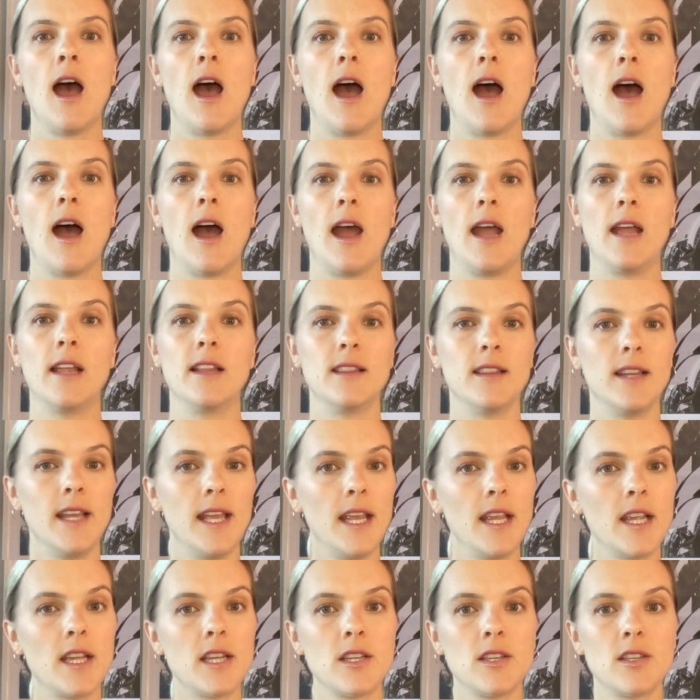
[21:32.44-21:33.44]
I
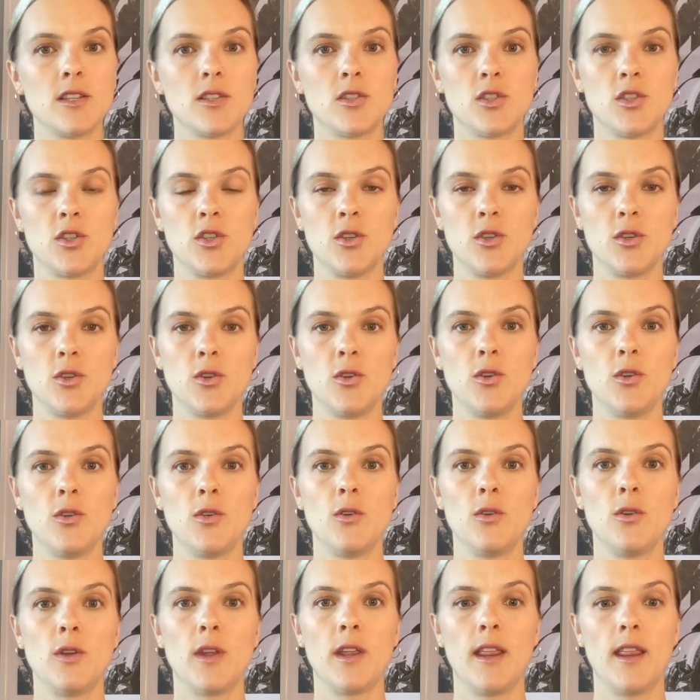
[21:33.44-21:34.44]
link
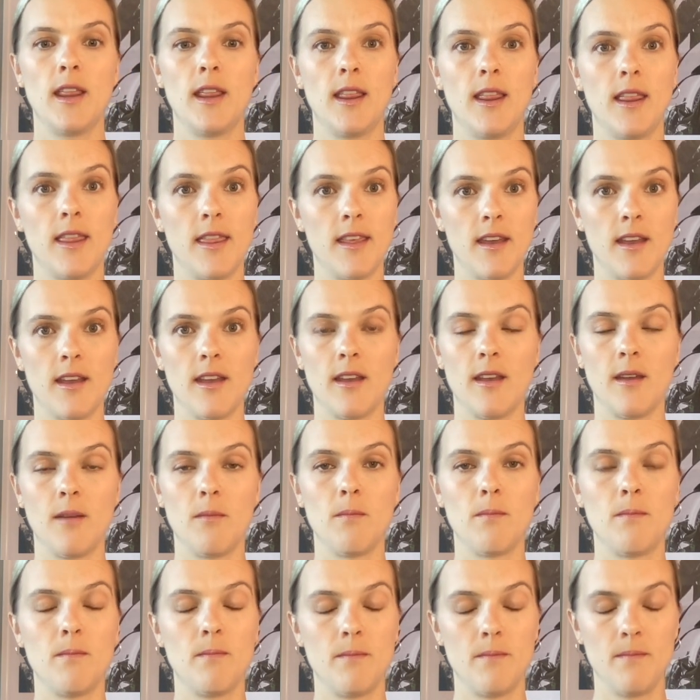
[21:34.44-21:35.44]
to
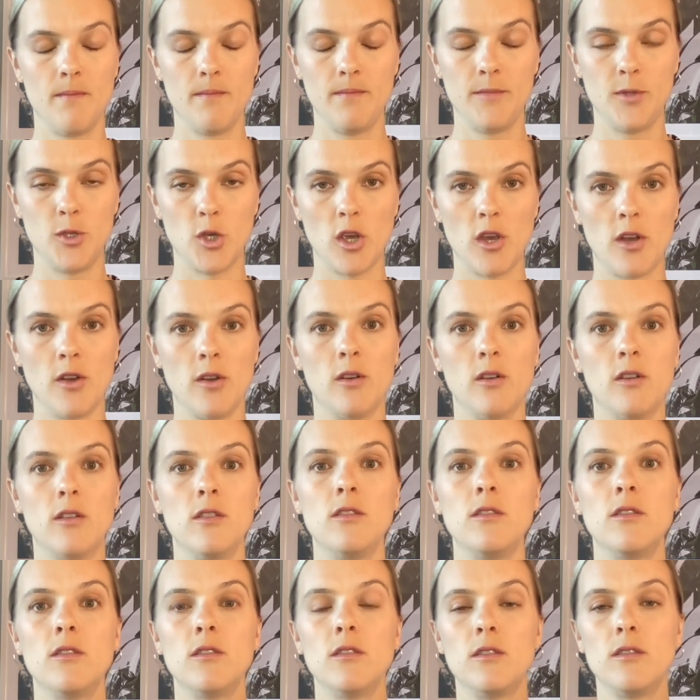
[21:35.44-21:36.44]
the
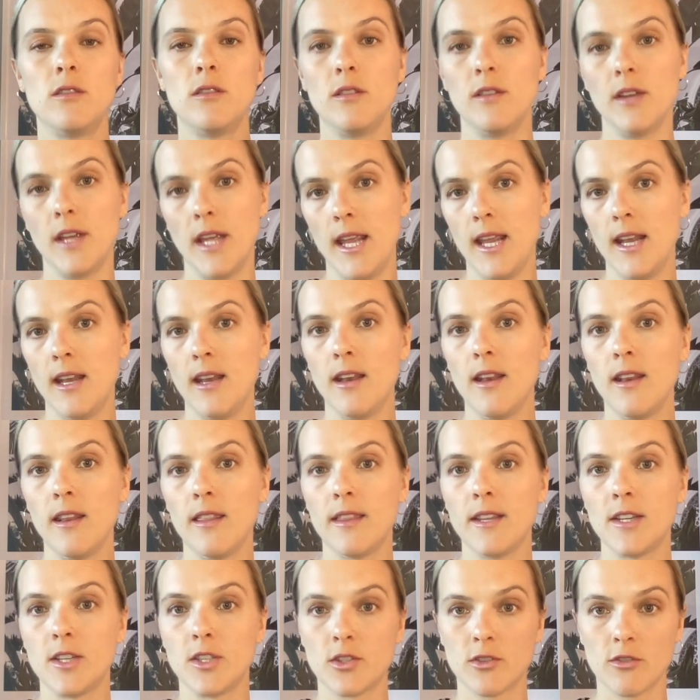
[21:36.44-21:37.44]
journal in
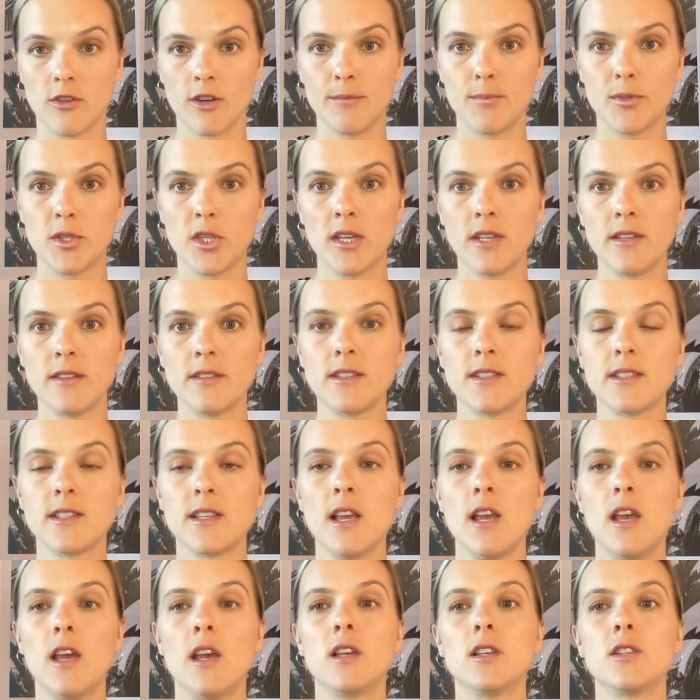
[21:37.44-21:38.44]
the descriptions
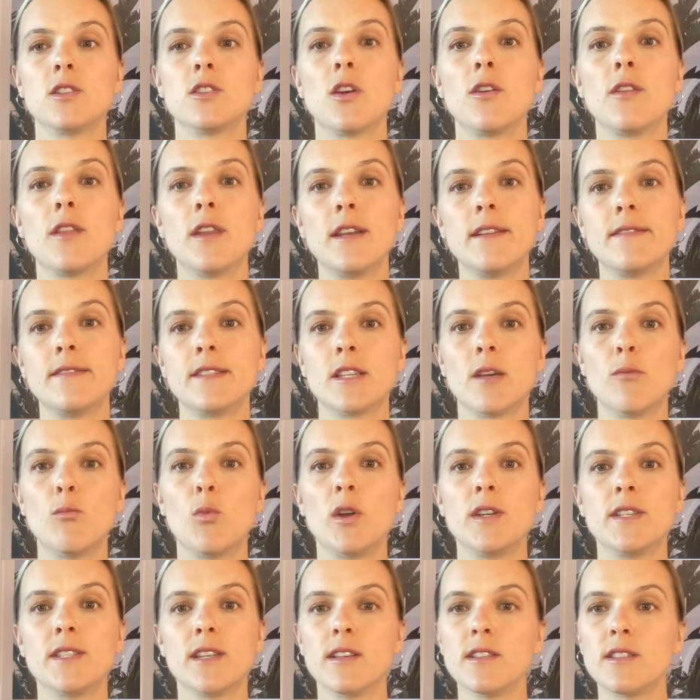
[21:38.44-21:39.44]
so that if
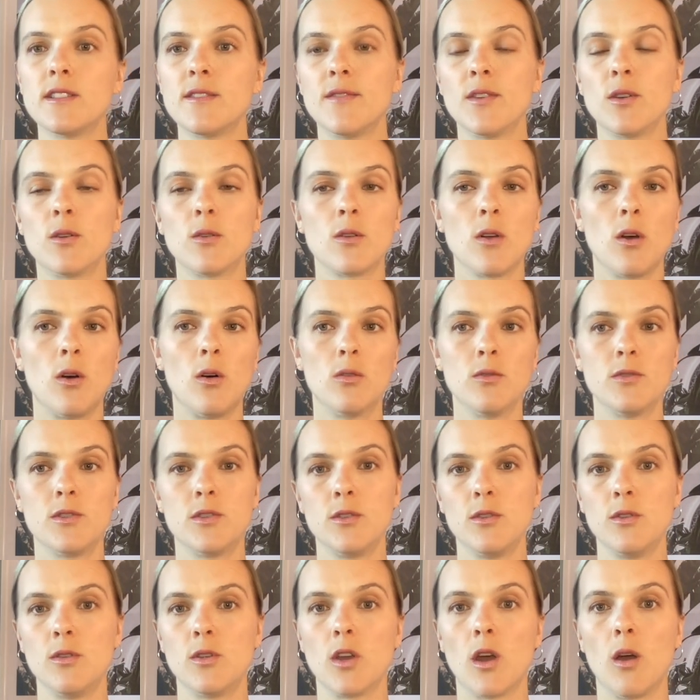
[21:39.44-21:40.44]
someone does feel called
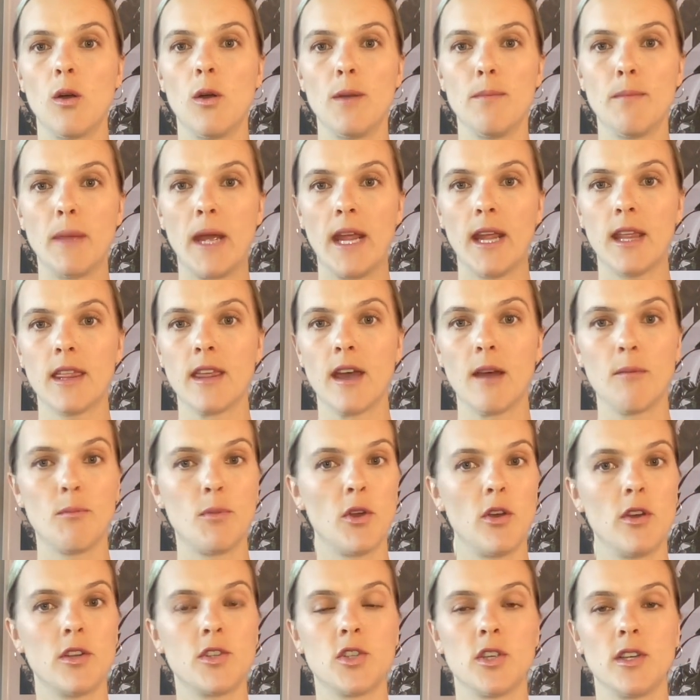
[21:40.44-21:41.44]
to go and make that
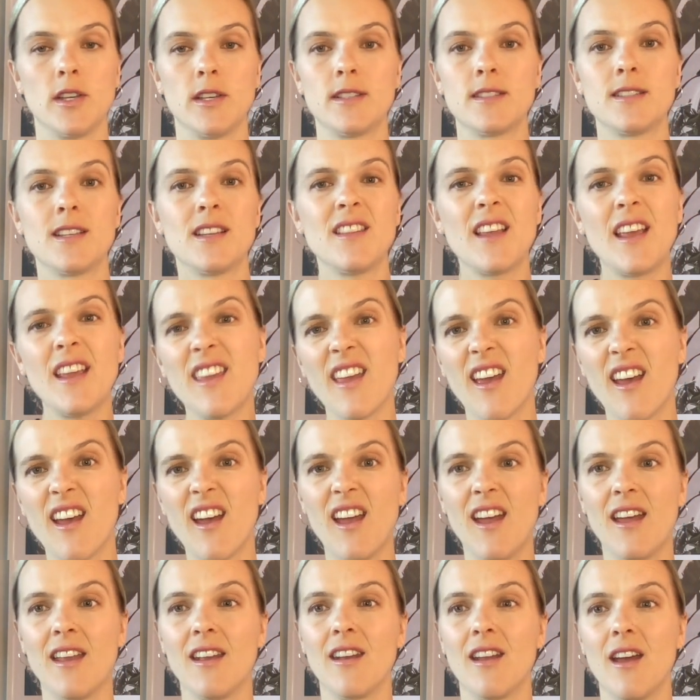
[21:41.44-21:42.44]
purchase, then they
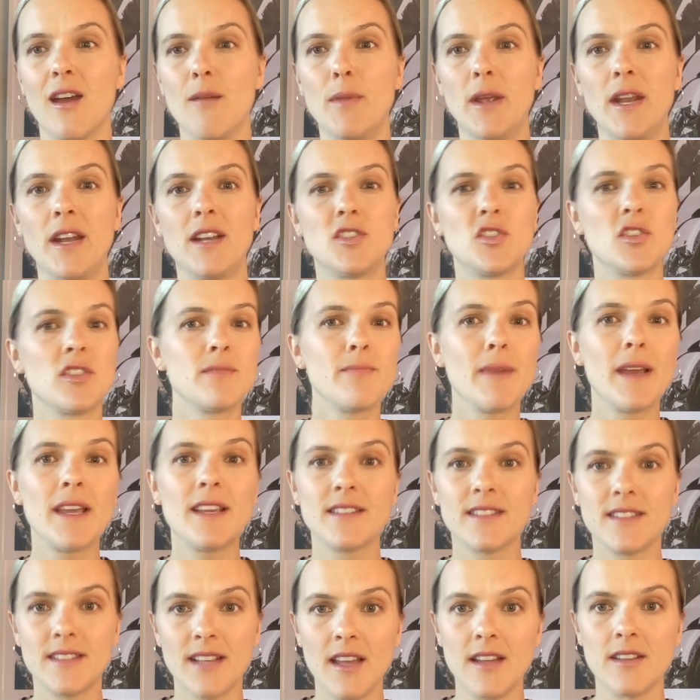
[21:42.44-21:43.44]
can. I mean, it just
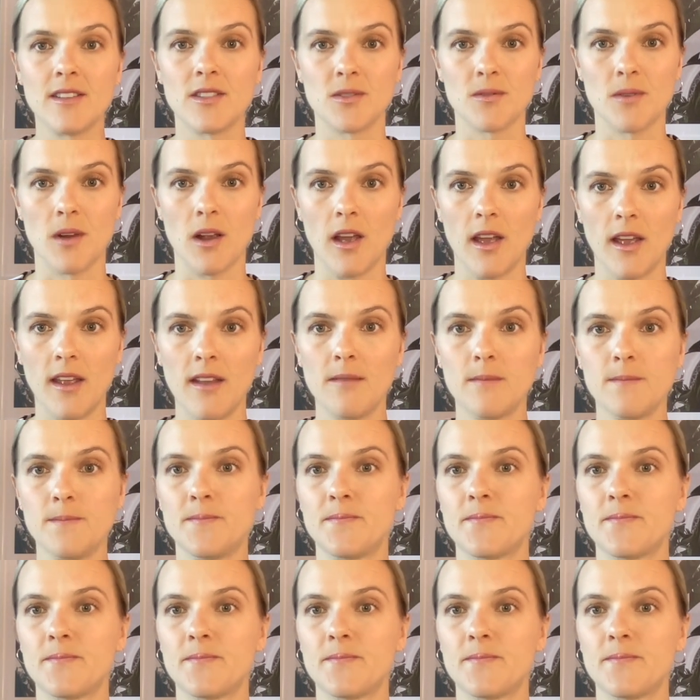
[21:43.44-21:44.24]
makes sense, right?